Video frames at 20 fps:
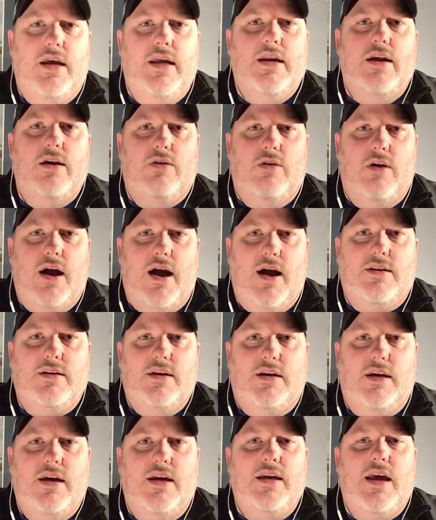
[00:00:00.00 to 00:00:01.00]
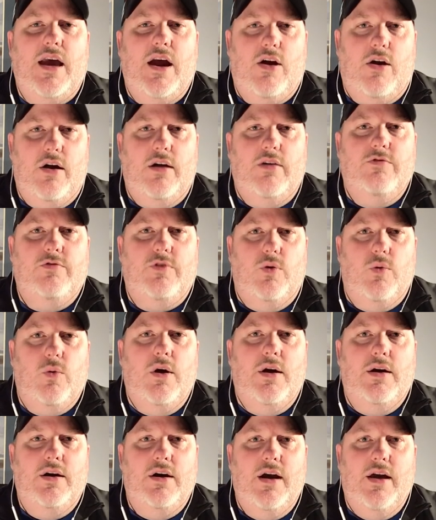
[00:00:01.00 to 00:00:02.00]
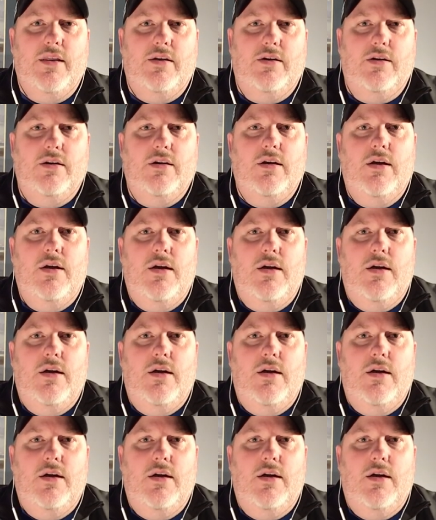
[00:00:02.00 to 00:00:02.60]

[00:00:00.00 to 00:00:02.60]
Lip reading: and interacting and caring for one another.